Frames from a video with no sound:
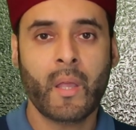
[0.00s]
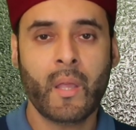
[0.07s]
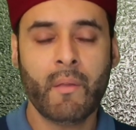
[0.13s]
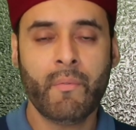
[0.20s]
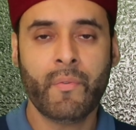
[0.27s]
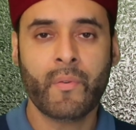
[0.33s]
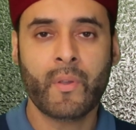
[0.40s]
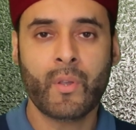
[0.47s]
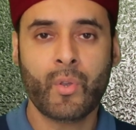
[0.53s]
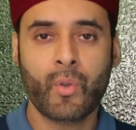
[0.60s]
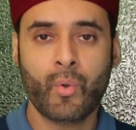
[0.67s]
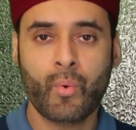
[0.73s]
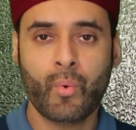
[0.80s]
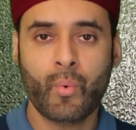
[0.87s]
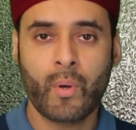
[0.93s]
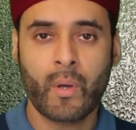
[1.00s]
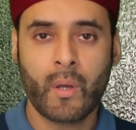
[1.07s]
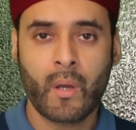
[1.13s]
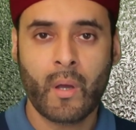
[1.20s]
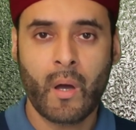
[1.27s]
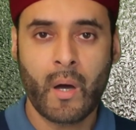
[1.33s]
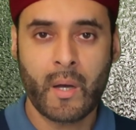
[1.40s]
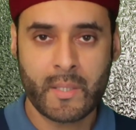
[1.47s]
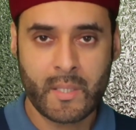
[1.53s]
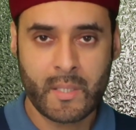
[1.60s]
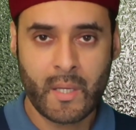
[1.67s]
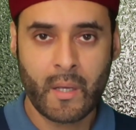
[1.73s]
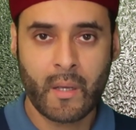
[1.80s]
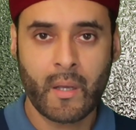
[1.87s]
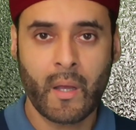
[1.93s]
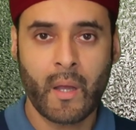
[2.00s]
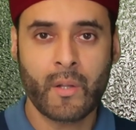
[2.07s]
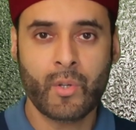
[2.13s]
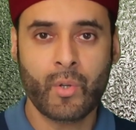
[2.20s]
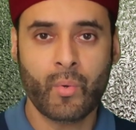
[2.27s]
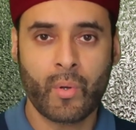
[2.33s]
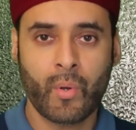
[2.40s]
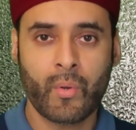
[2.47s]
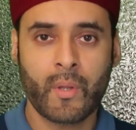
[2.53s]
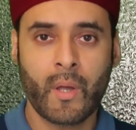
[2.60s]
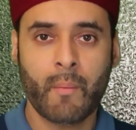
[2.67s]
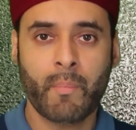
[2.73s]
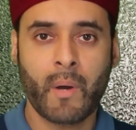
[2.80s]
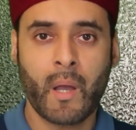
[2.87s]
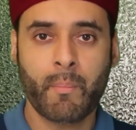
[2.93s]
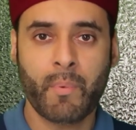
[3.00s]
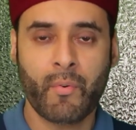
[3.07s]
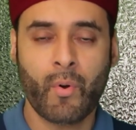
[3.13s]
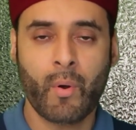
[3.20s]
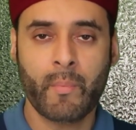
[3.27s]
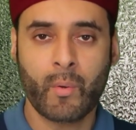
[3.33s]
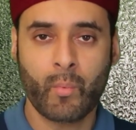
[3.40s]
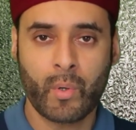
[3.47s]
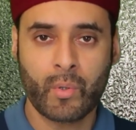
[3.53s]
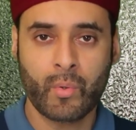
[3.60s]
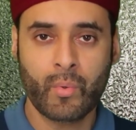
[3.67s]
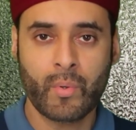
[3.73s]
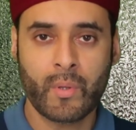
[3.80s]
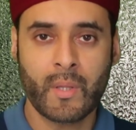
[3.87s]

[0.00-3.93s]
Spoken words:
If you are sick and you know that by performing wudu,